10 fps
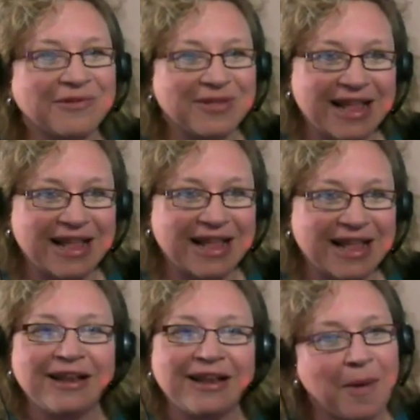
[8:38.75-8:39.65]
So
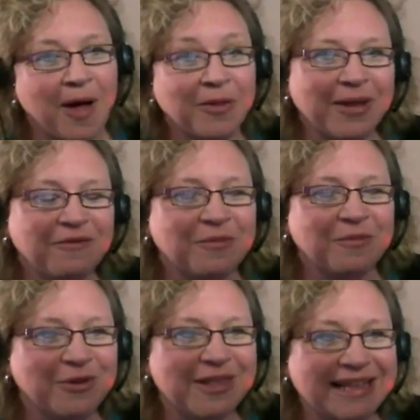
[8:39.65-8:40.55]
Sarah had come all the way
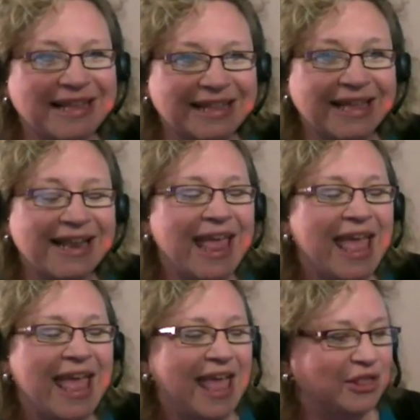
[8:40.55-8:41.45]
from New Zealand
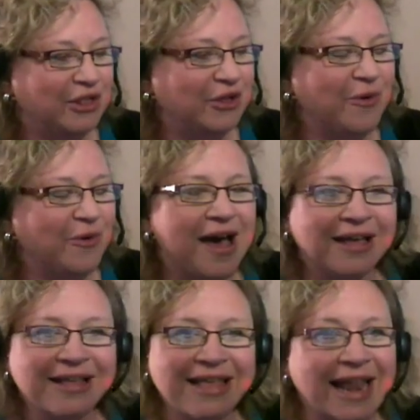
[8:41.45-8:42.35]
to
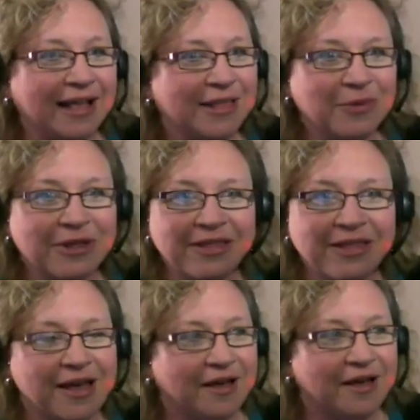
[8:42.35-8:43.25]
connect with
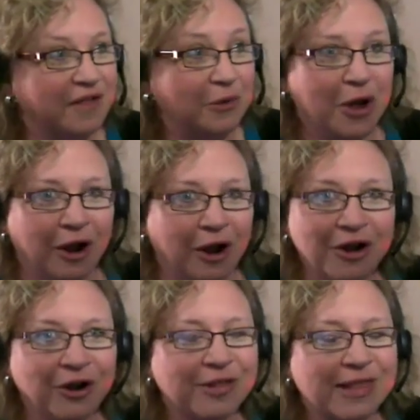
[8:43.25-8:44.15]
fellow
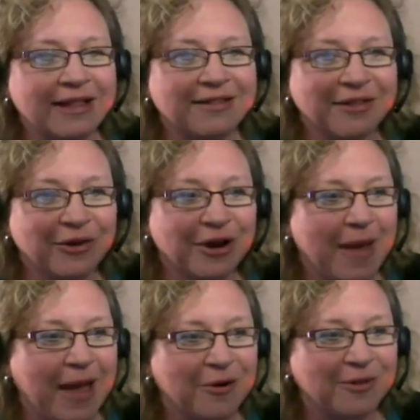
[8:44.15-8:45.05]
gardeners and
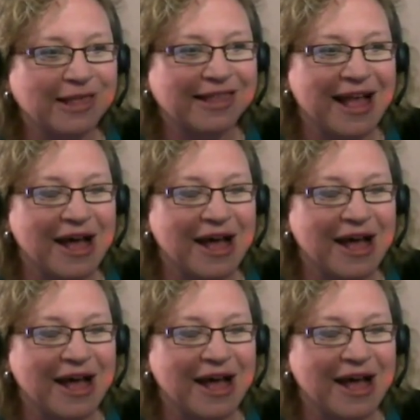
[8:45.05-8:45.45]
learn about